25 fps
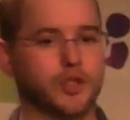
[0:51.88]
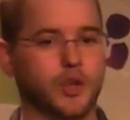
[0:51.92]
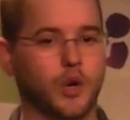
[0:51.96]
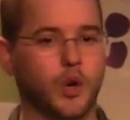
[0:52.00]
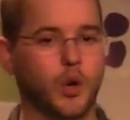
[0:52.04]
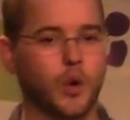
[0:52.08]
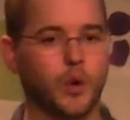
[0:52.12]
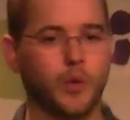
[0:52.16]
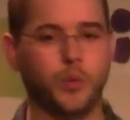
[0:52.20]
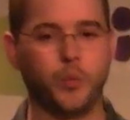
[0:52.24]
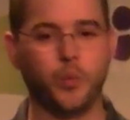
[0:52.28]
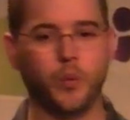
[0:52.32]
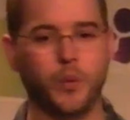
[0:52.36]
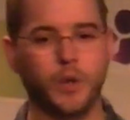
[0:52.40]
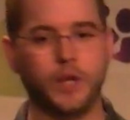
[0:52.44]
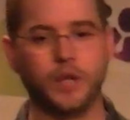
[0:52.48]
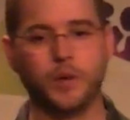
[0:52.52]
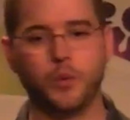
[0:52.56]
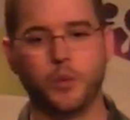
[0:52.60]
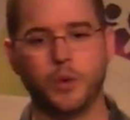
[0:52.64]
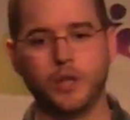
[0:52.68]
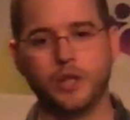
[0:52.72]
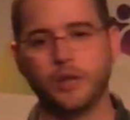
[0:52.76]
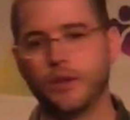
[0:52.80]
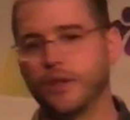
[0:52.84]
So
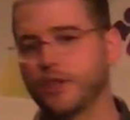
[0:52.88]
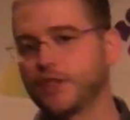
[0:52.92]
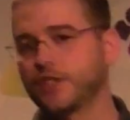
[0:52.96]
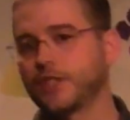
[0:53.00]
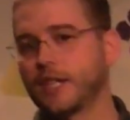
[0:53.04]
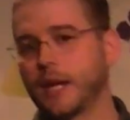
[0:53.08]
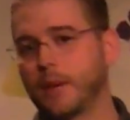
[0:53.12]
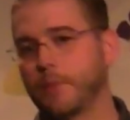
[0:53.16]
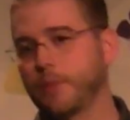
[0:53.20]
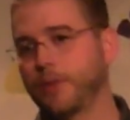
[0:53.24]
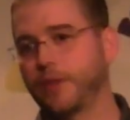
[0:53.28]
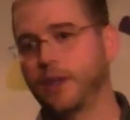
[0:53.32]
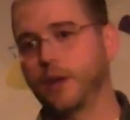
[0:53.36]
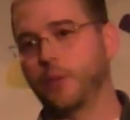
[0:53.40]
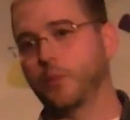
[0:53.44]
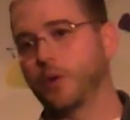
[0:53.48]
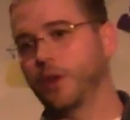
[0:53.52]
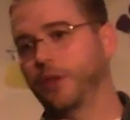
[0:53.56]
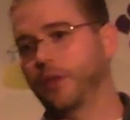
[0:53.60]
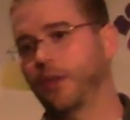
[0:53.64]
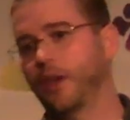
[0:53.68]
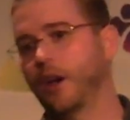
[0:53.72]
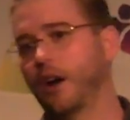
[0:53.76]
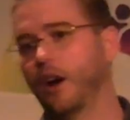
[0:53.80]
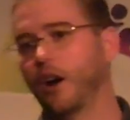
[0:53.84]
we do the same thing
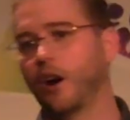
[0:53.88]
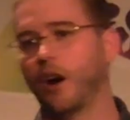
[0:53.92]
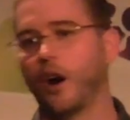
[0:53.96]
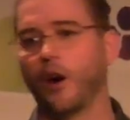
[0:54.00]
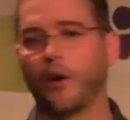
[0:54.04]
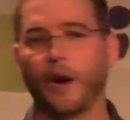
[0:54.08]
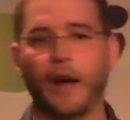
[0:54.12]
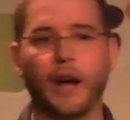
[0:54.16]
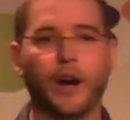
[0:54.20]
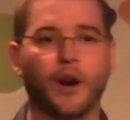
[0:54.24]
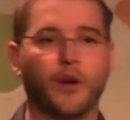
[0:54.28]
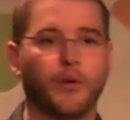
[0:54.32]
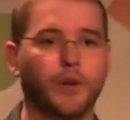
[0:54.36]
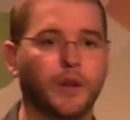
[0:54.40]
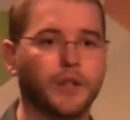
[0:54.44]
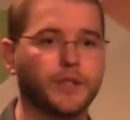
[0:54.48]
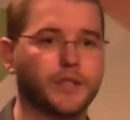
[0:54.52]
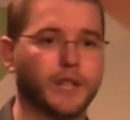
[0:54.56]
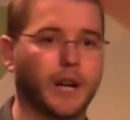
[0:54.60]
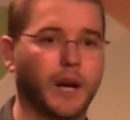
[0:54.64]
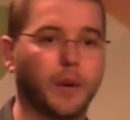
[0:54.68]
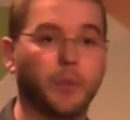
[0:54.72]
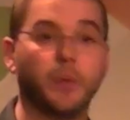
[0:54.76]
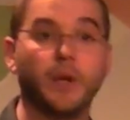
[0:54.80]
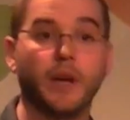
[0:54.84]
with our Air runtime.